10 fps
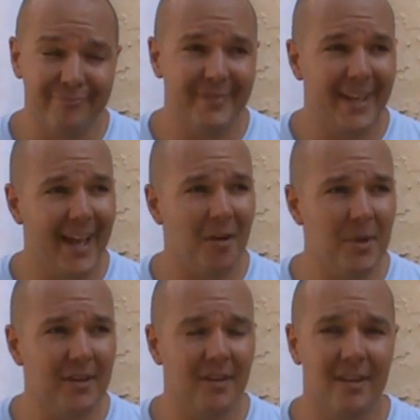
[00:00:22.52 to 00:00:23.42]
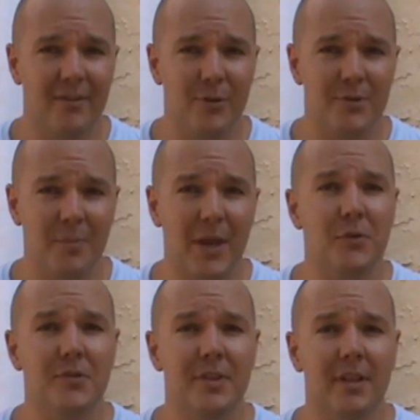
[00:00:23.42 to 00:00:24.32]
yeah, I mean, there's some
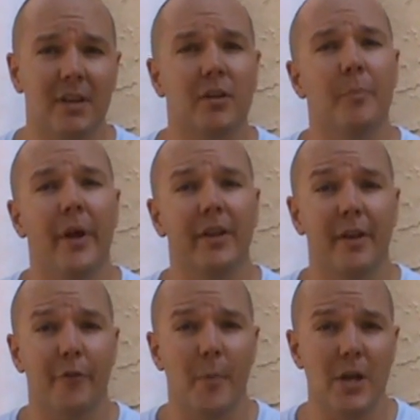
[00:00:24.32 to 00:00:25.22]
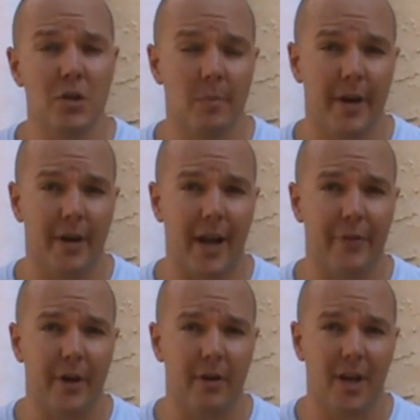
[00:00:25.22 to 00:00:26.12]
interesting and compelling information about it
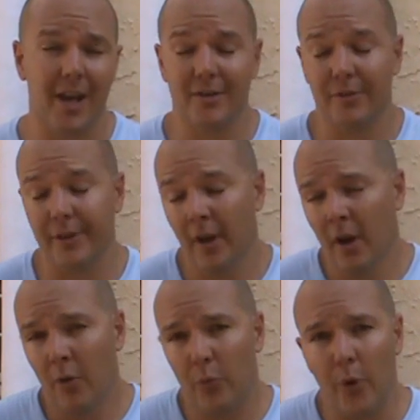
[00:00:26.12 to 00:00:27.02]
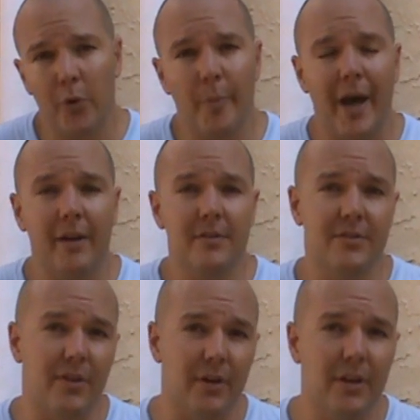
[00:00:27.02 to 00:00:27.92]
out there, and I actually wrote about it,
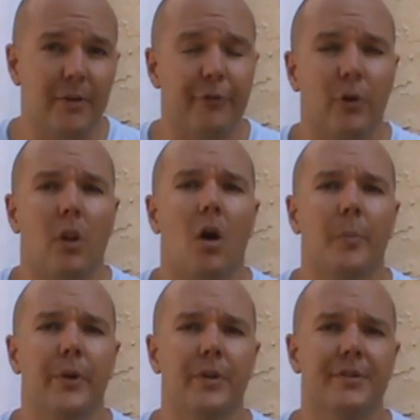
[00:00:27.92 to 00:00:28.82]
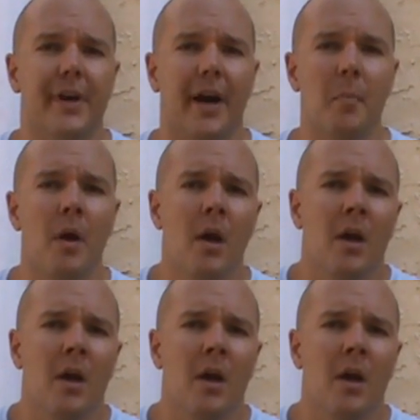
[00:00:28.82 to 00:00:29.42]
studied it for a long period of time.